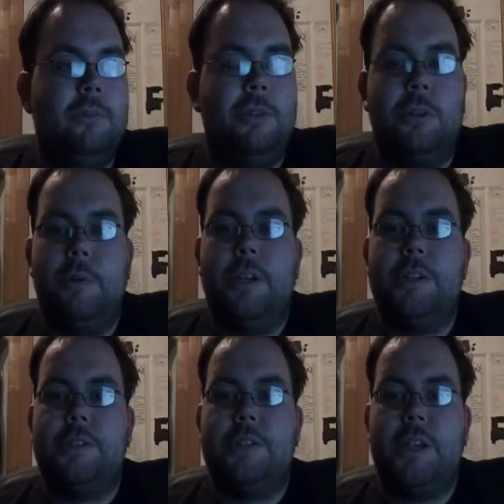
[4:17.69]
don't know what
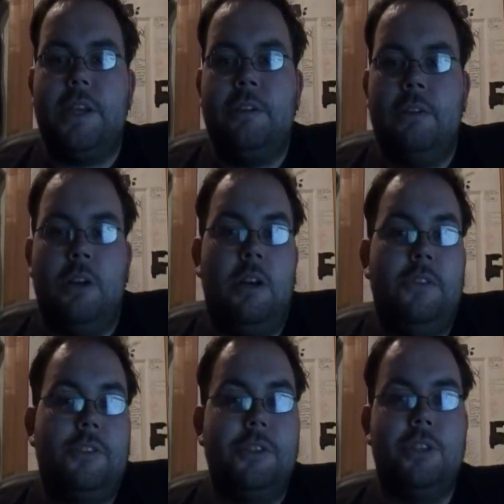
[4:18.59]
else to say.
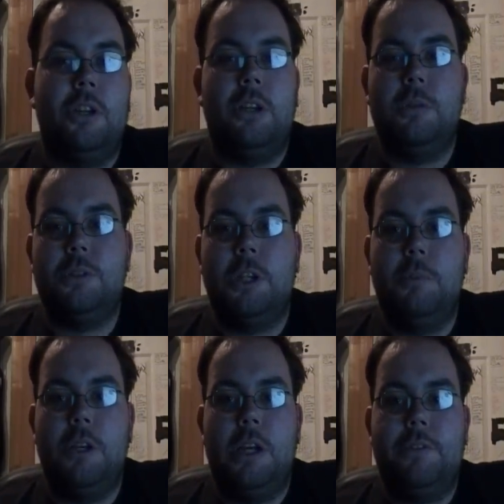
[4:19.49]
Obviously, Jericho's going to
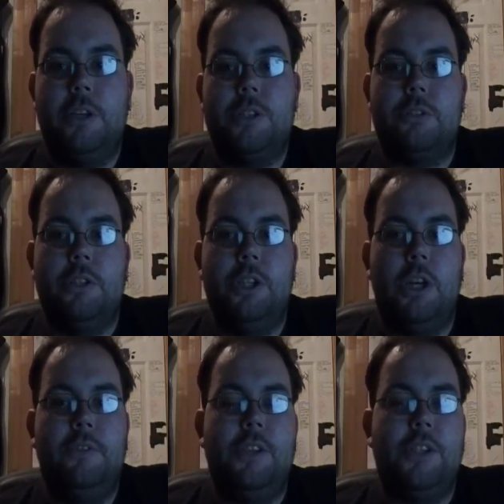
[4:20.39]
be off our screen.
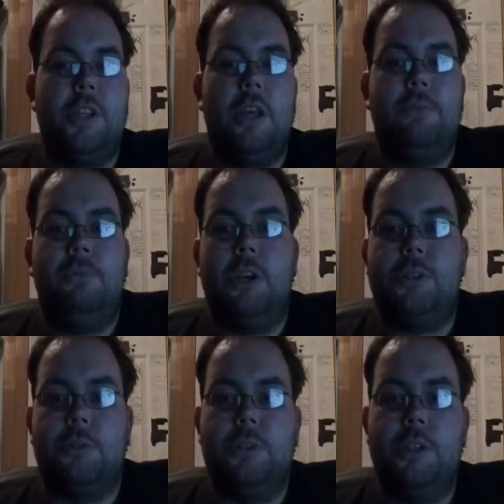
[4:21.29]
Obviously, that
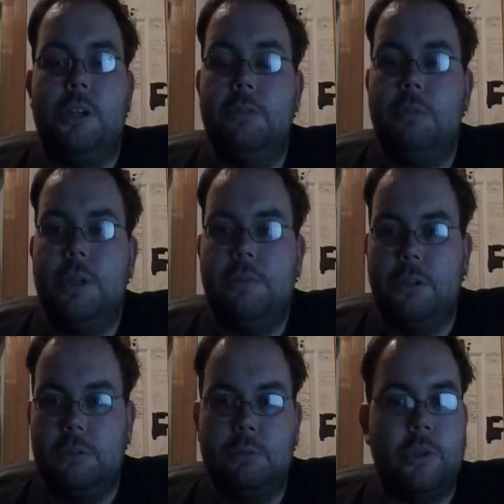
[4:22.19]
fucks Orton out of
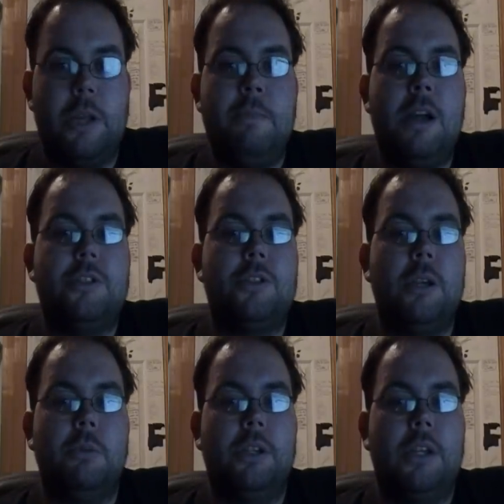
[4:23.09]
whatever great match
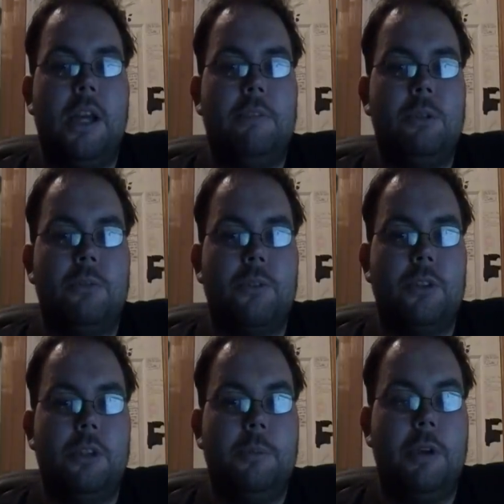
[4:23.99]
they were going to have it over
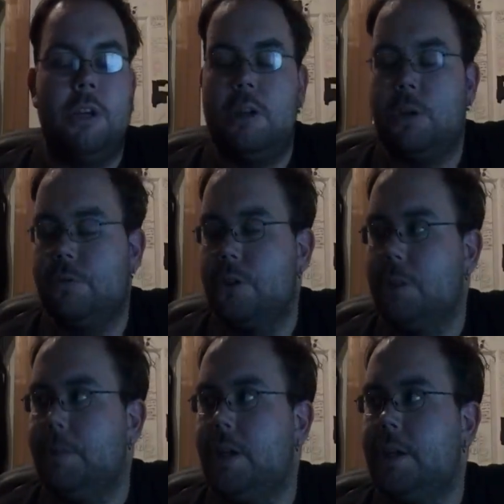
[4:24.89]
the limit, or not over the
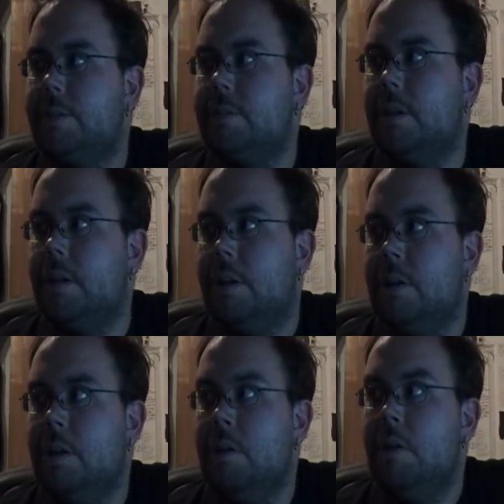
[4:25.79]
limit at uh,